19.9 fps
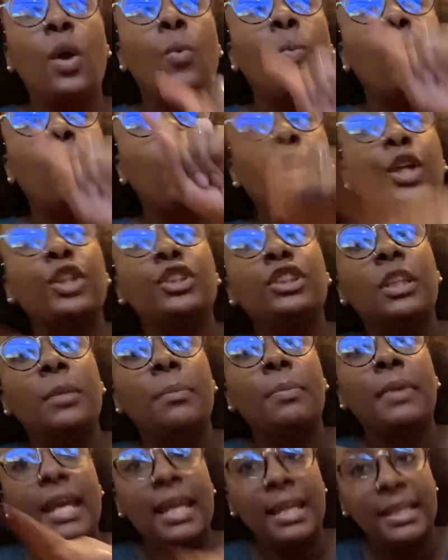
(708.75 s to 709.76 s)
worship
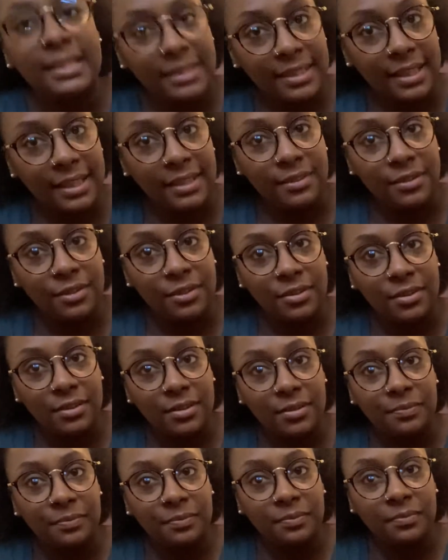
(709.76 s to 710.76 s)

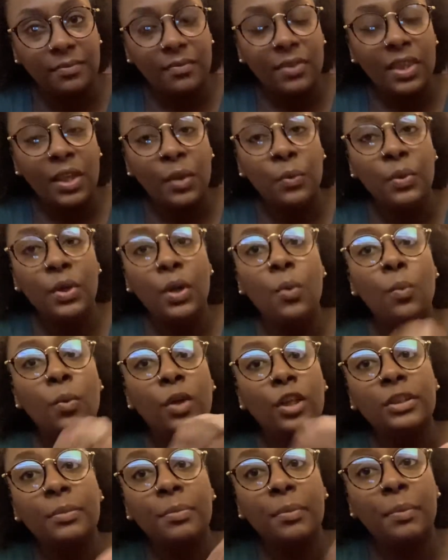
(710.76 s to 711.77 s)
ancestors. We don't
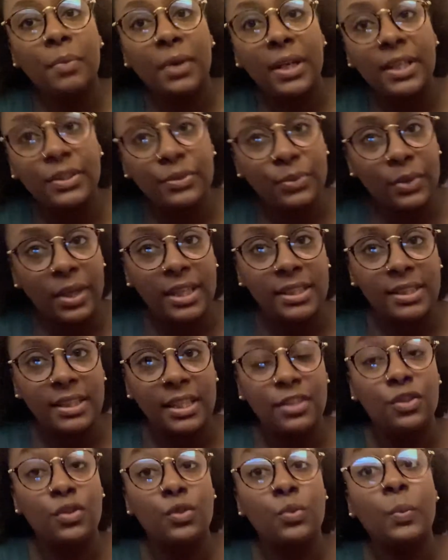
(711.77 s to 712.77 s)
worship and pray to
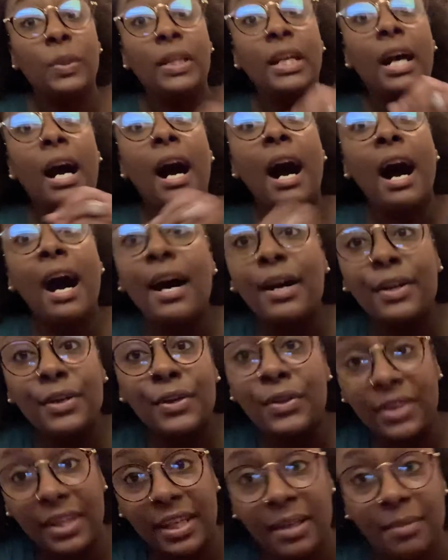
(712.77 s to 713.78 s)
ancestors. We
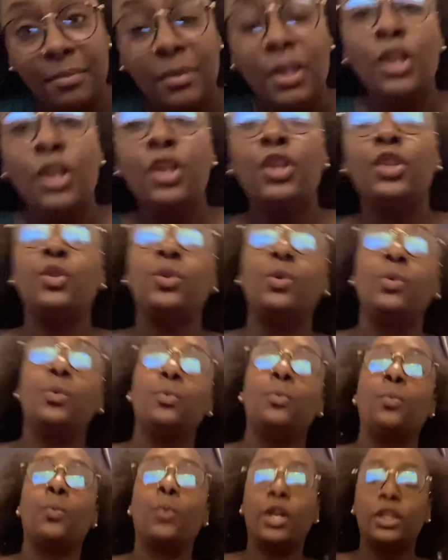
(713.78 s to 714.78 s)
honor them.
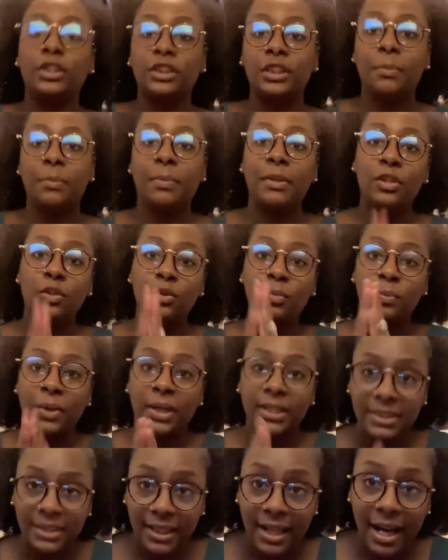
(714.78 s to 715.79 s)
You worship and you
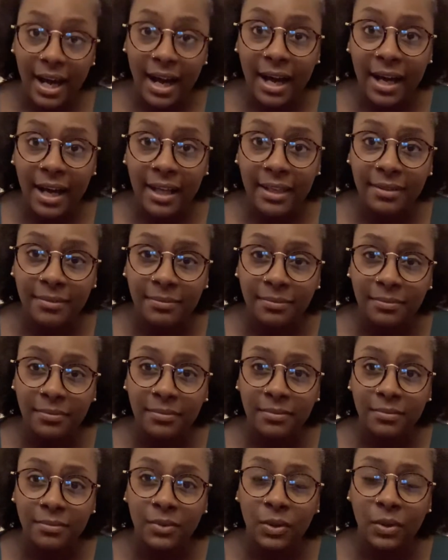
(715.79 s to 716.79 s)
pray to God.
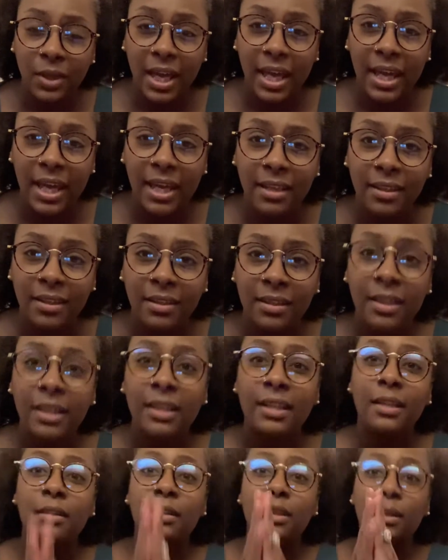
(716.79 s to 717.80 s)
Okay?
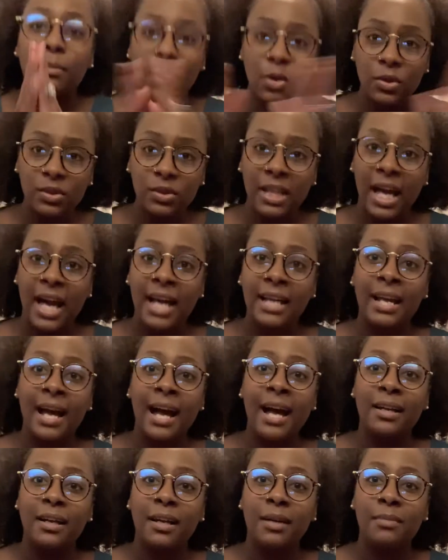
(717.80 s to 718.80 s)
The Most High
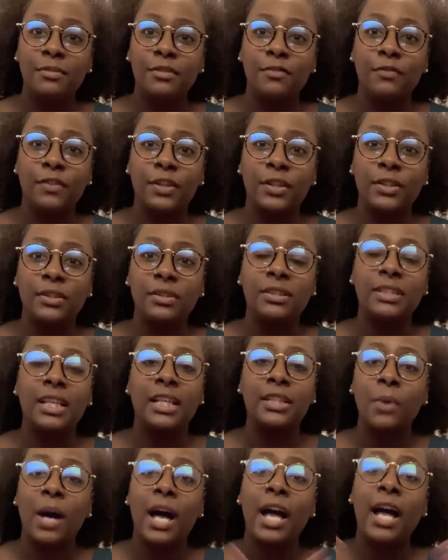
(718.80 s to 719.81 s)
God comes first.
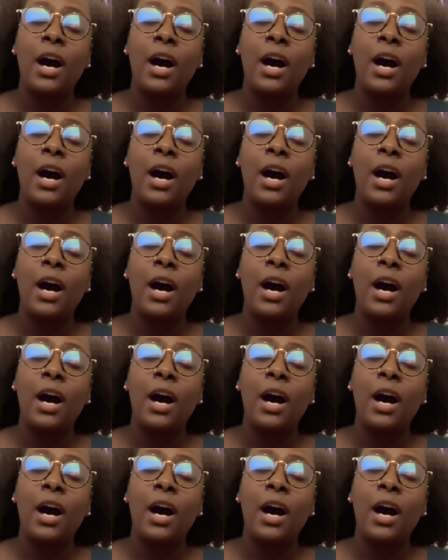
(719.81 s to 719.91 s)
That's why I